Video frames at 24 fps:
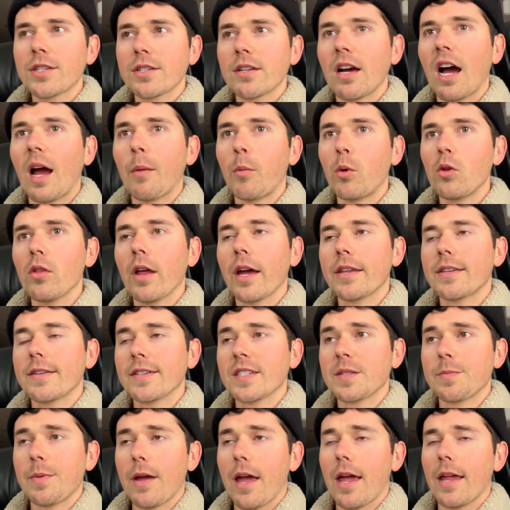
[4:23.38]
time you like to
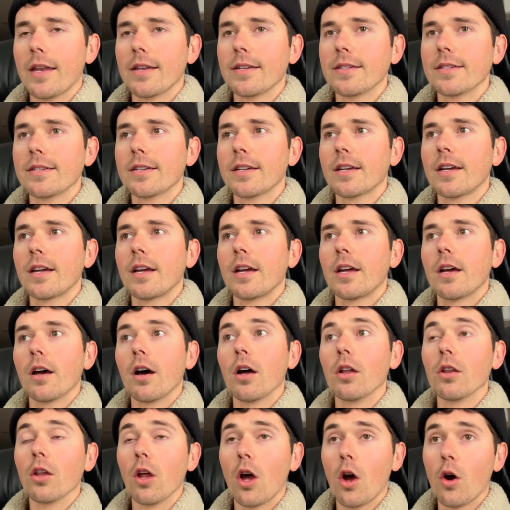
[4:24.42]
spend
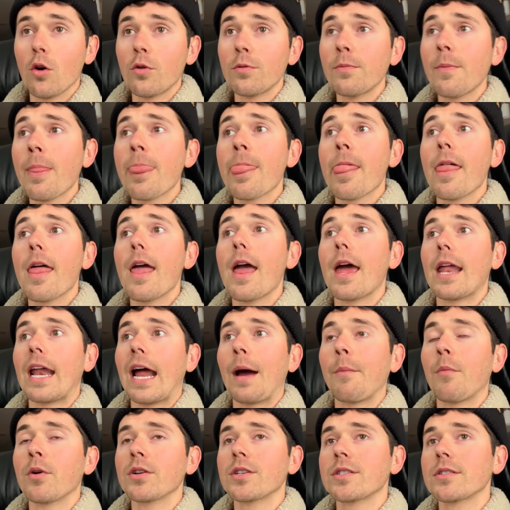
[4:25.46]
alone and how
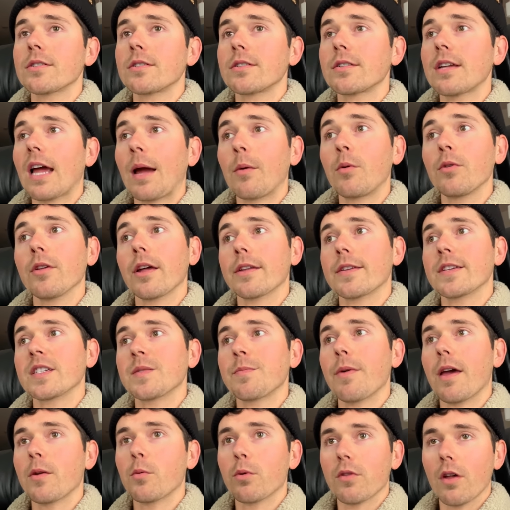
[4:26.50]
much time we like to
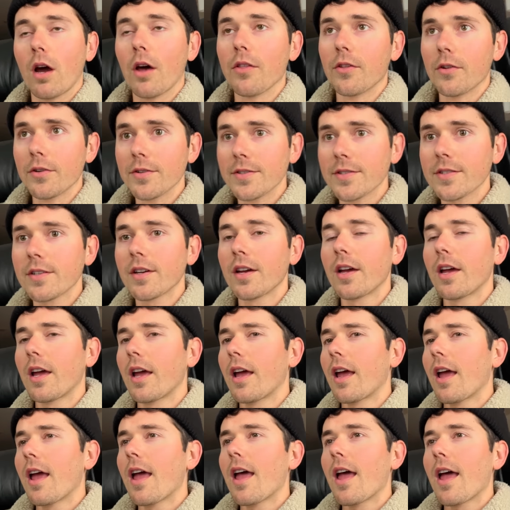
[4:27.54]
spend with others.
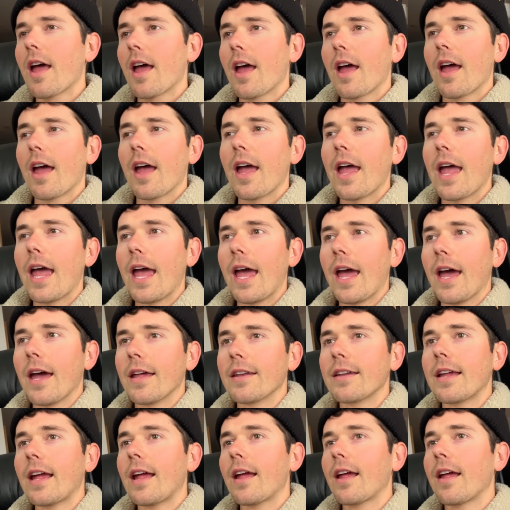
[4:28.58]

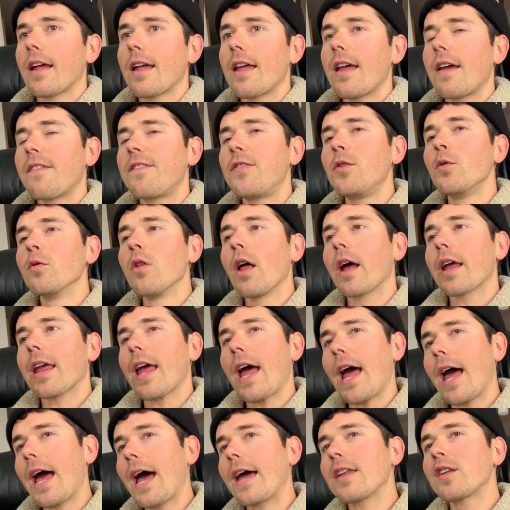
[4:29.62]
And if you like
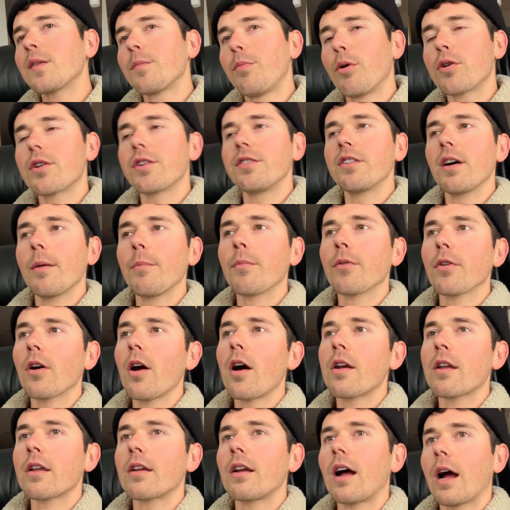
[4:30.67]
had to put a number
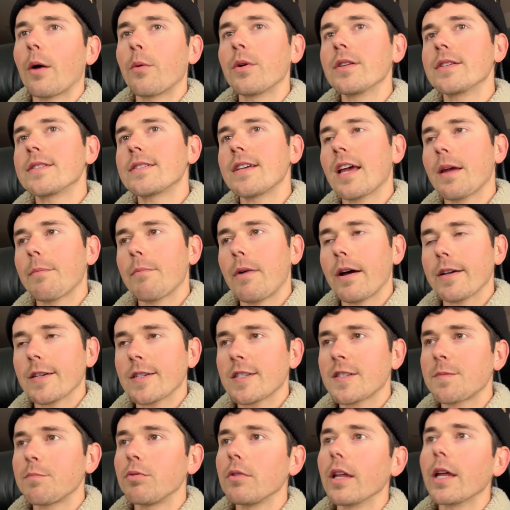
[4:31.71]
on it, I would say my
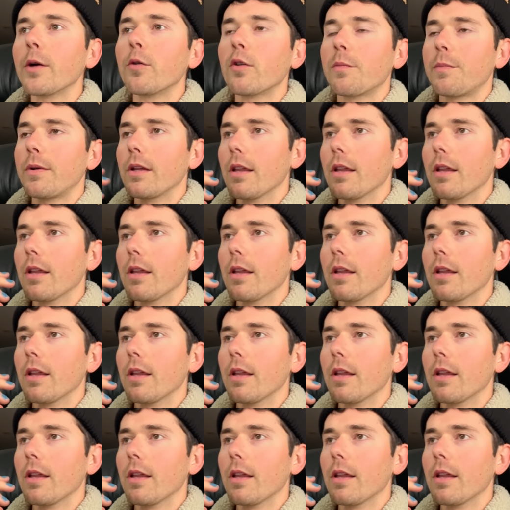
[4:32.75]
split would be